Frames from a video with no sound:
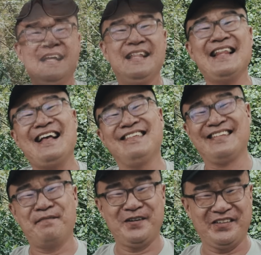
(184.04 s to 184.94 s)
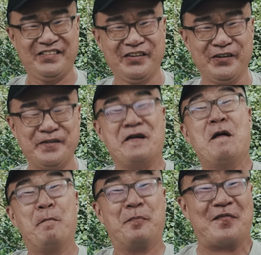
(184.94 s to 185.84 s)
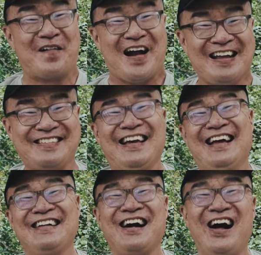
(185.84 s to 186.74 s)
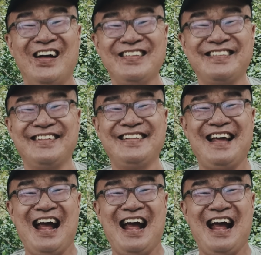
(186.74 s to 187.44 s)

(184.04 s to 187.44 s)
Lens number 2. Bright and constant